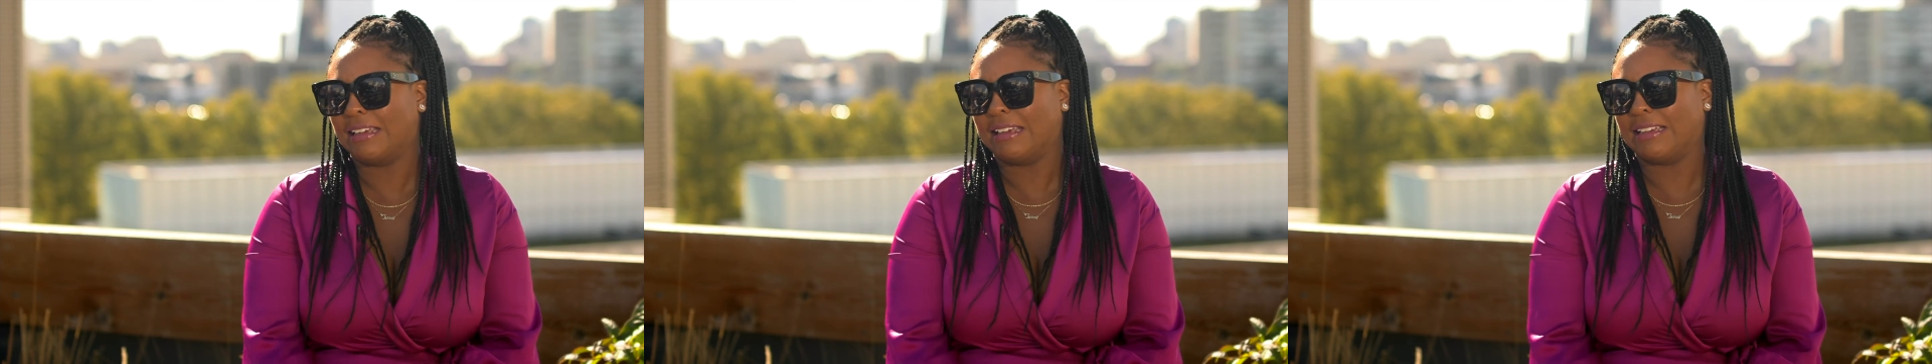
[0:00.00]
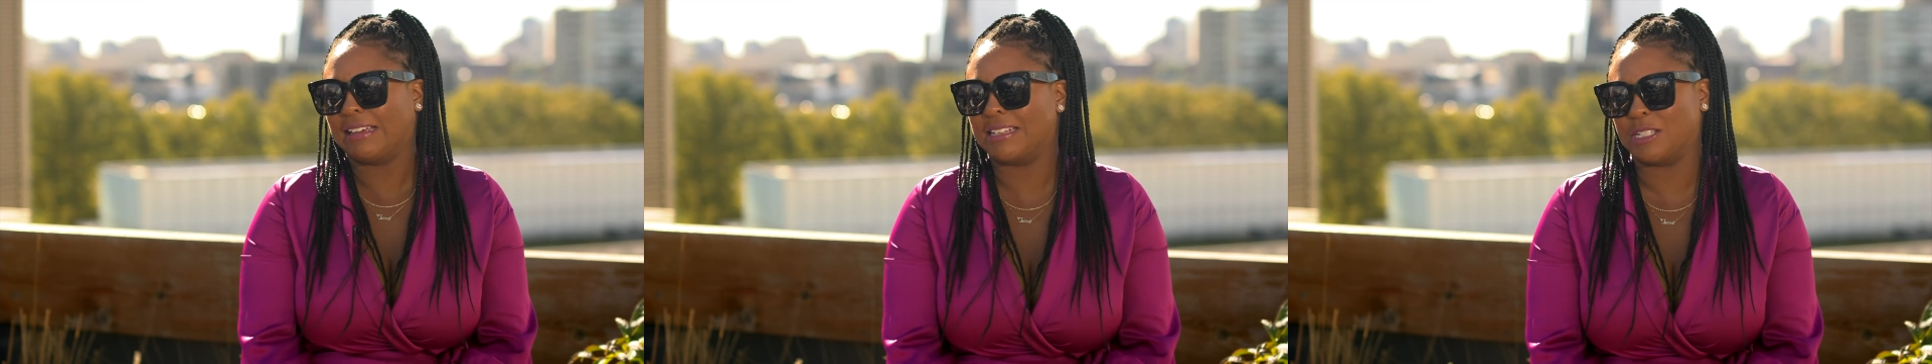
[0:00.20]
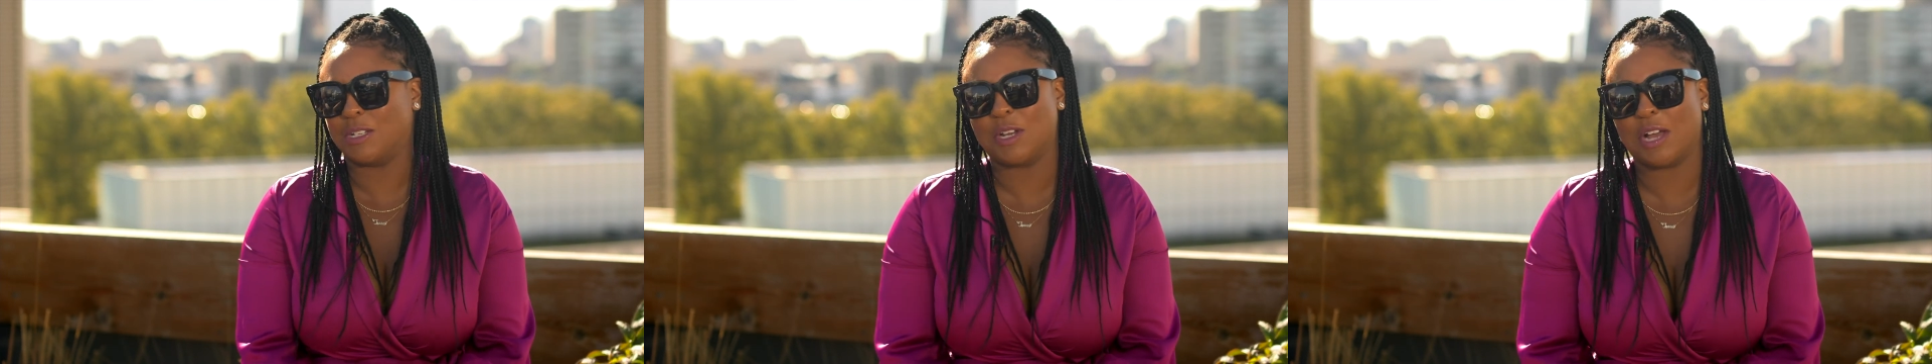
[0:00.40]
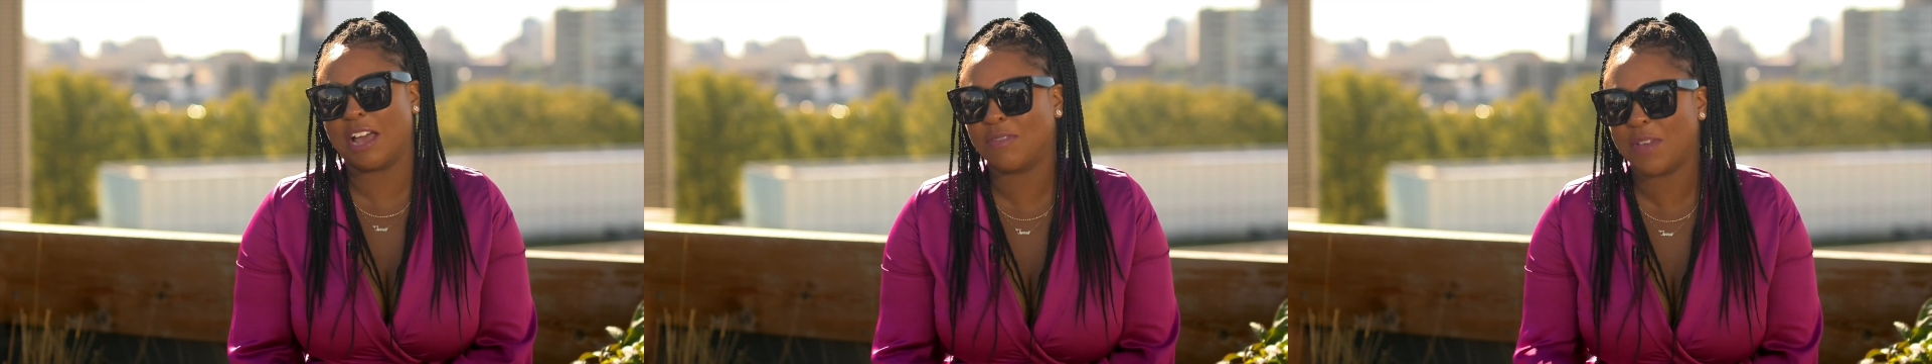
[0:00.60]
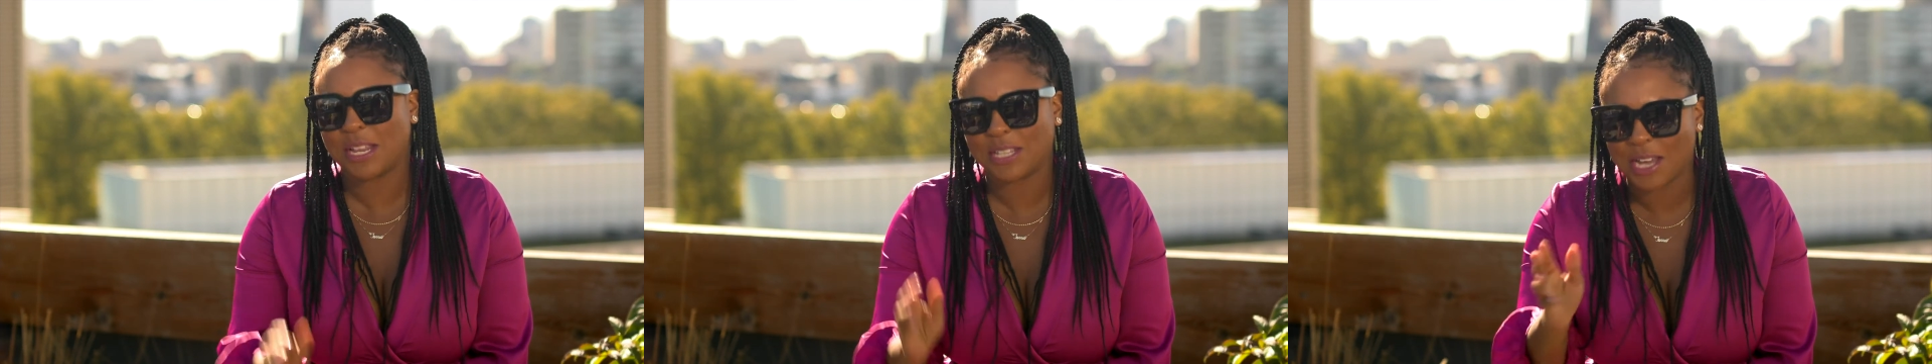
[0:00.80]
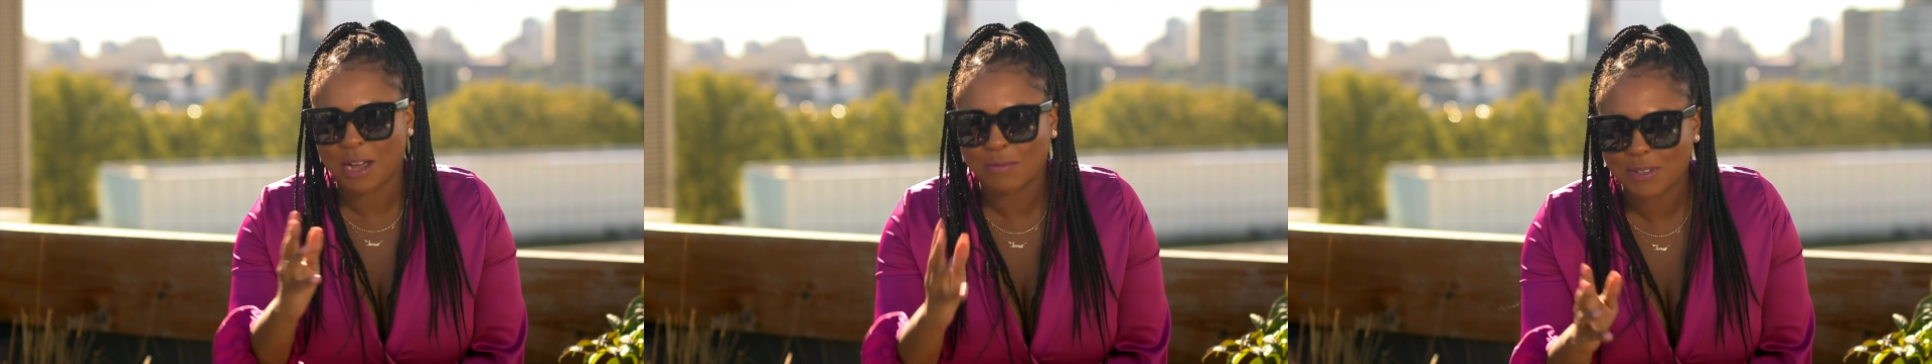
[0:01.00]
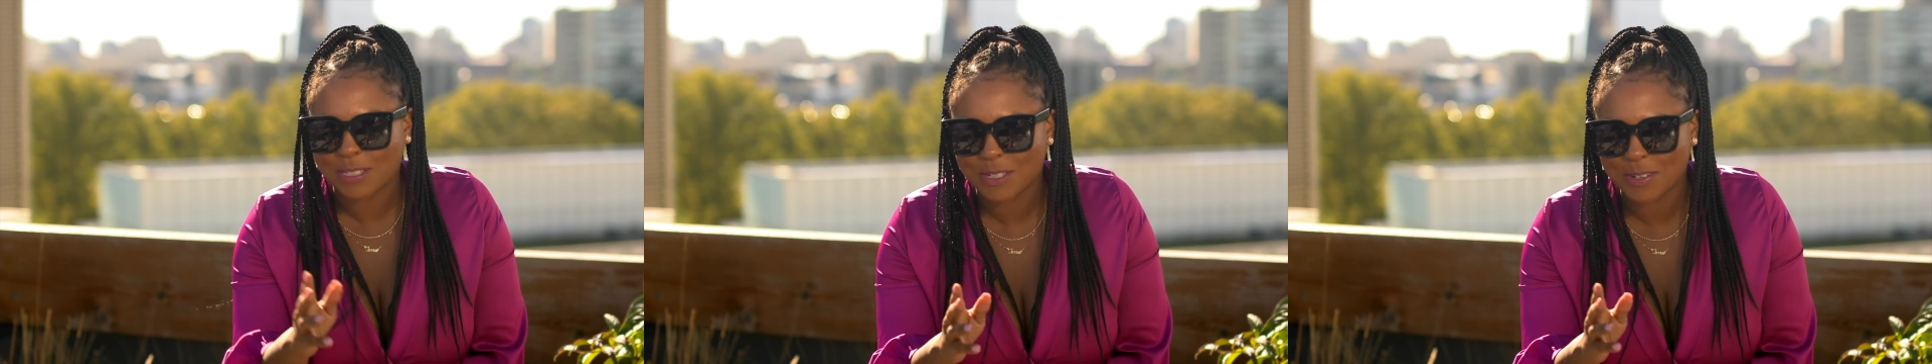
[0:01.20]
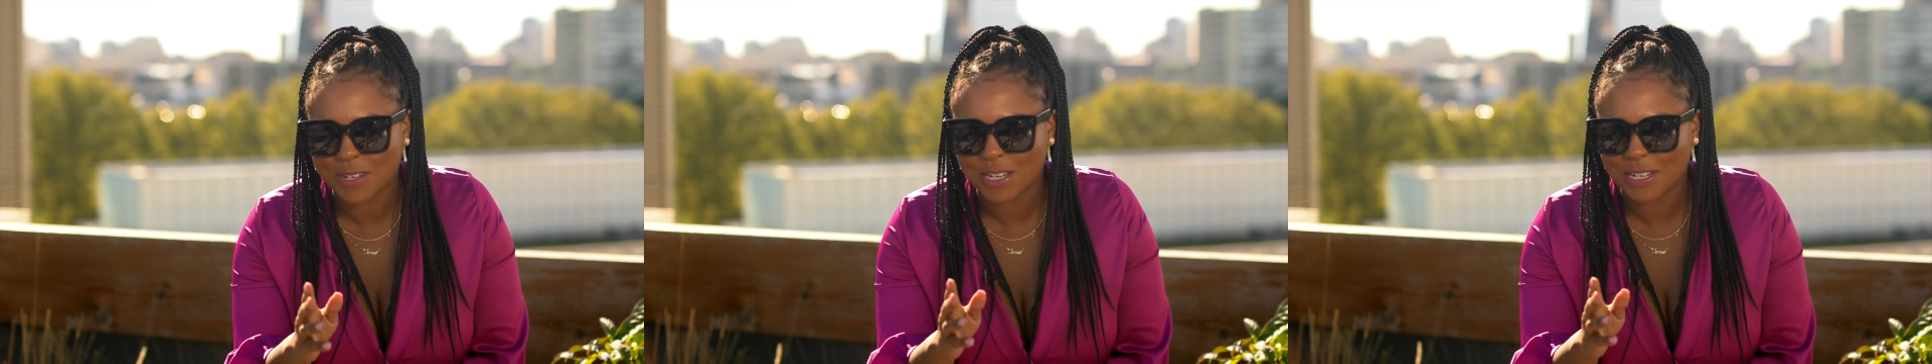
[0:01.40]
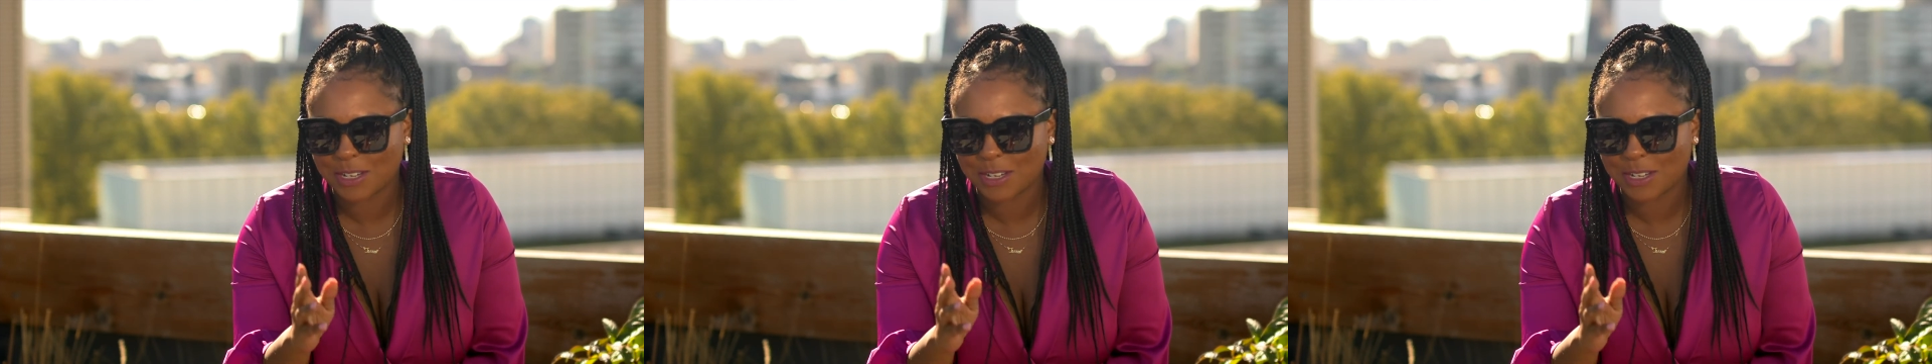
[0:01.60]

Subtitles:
Because, you know, I've had the opportunity